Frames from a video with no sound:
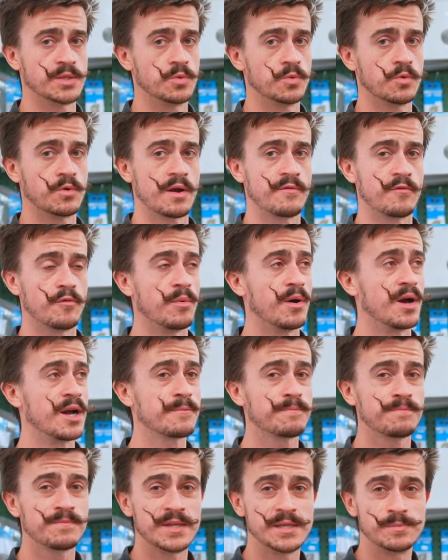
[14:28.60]
to a gravel bike
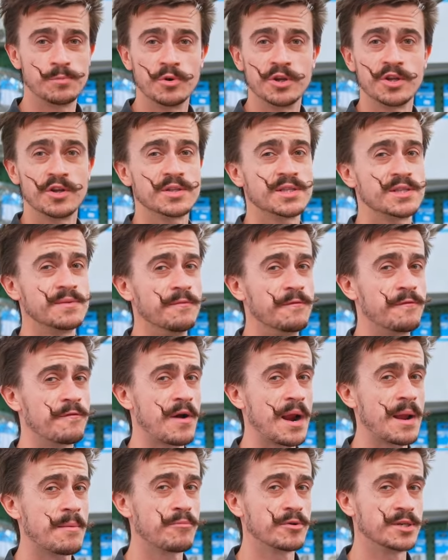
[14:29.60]
is putting on some
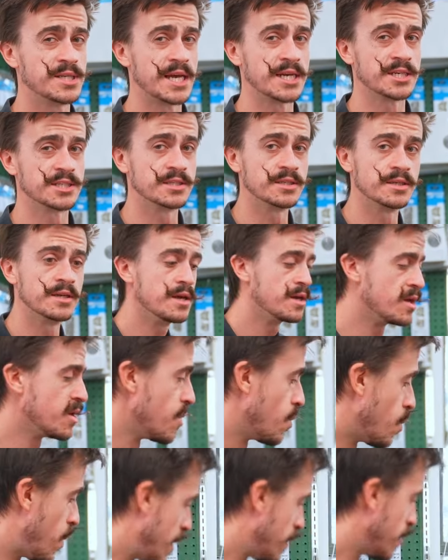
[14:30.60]
frame protection.
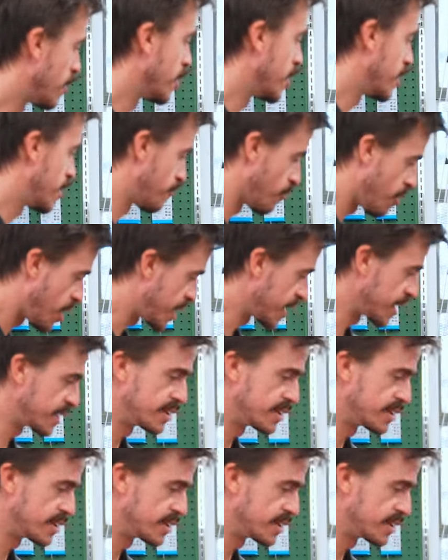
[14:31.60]
When we're riding